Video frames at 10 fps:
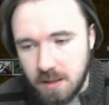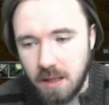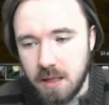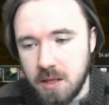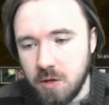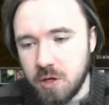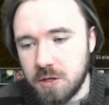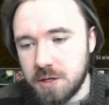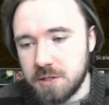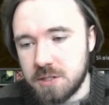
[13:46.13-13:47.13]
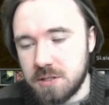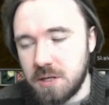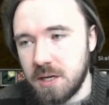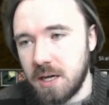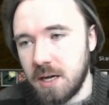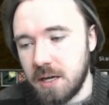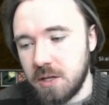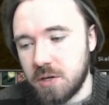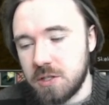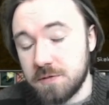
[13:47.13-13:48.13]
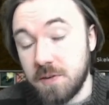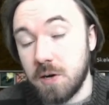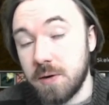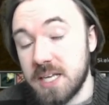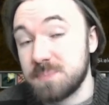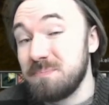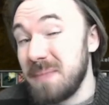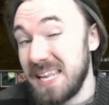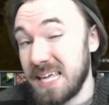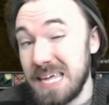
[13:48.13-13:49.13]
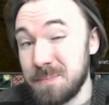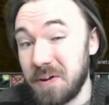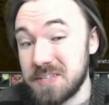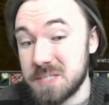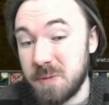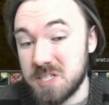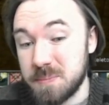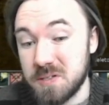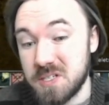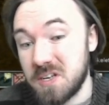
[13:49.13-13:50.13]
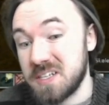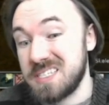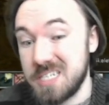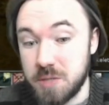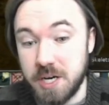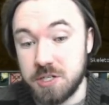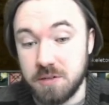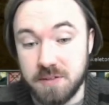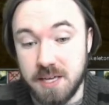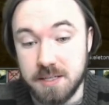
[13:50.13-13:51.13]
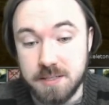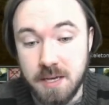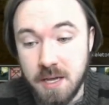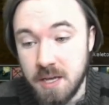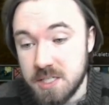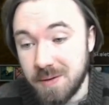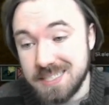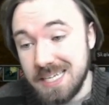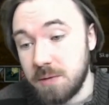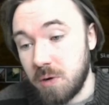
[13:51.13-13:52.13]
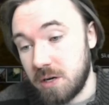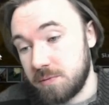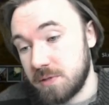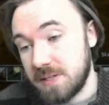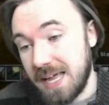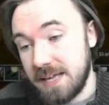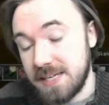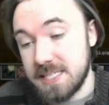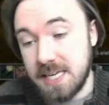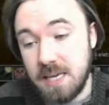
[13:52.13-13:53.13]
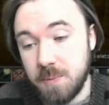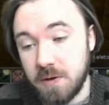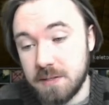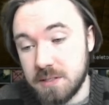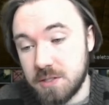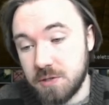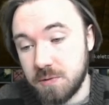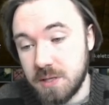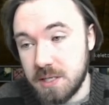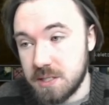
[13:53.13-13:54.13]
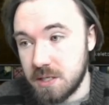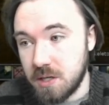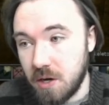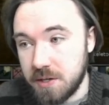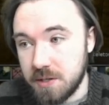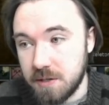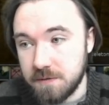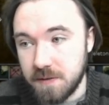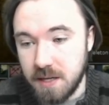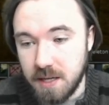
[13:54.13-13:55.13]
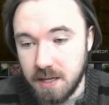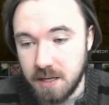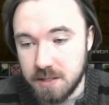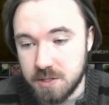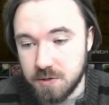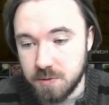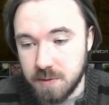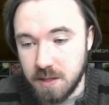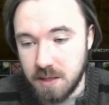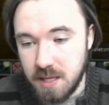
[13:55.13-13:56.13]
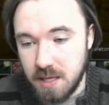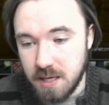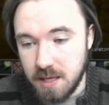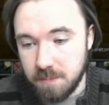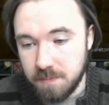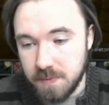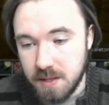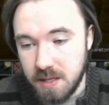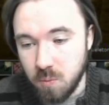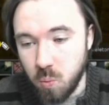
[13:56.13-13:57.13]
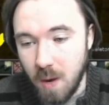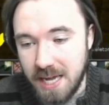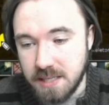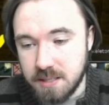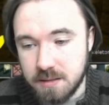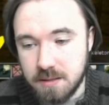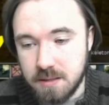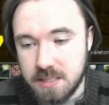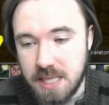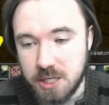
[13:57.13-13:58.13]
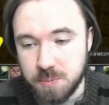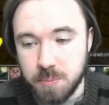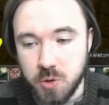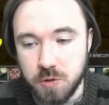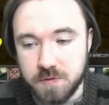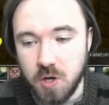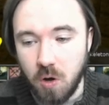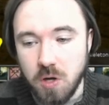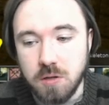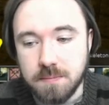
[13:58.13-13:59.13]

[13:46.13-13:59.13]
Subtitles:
You can devote as many keybinds as possible to nice situational things. So ideally what I'd want to add is a keybind to this kind of, to the wait/move toggle.